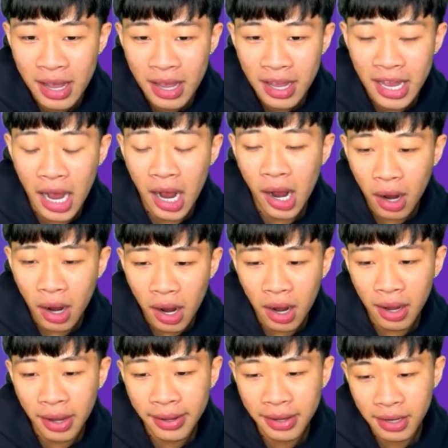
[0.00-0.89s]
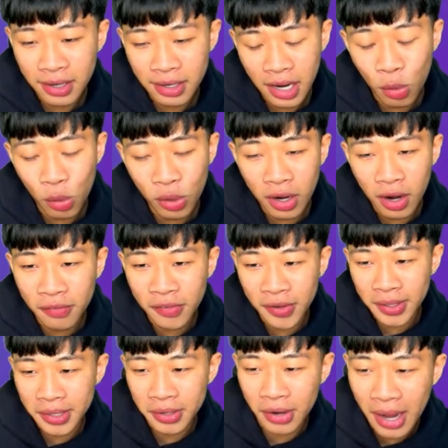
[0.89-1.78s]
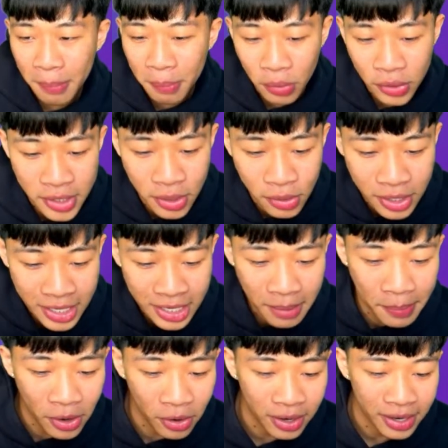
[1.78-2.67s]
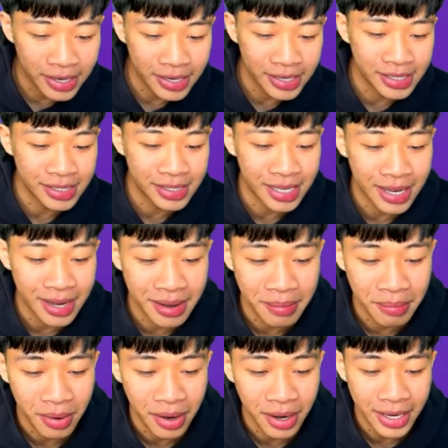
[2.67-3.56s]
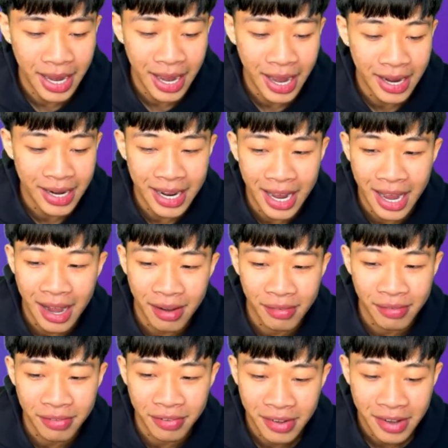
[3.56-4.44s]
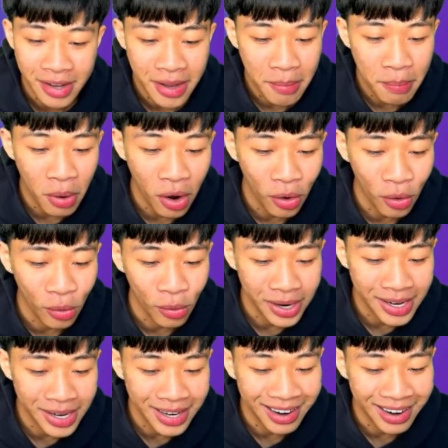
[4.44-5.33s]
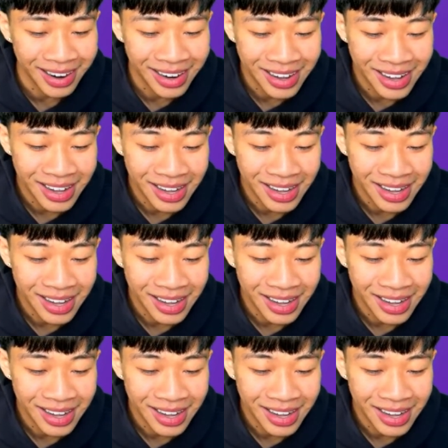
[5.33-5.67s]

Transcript: Yeah, I would love to do that, but the only thing about it is I can't have Paro in there.